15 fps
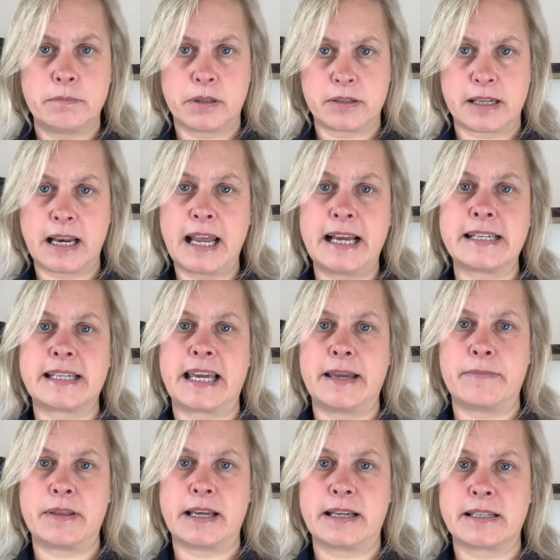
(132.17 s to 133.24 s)
because I like to
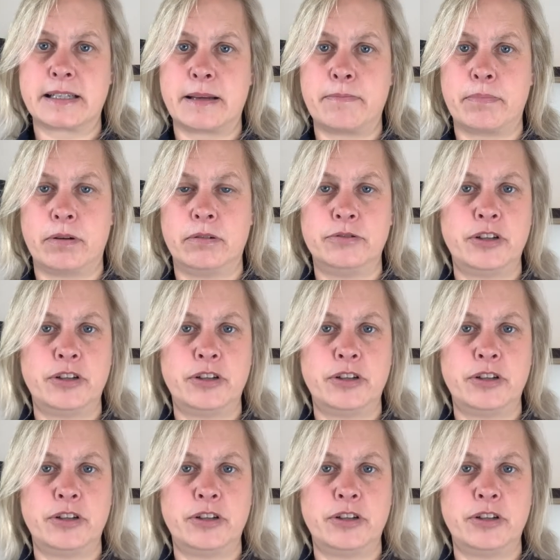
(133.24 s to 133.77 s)
keep things simple,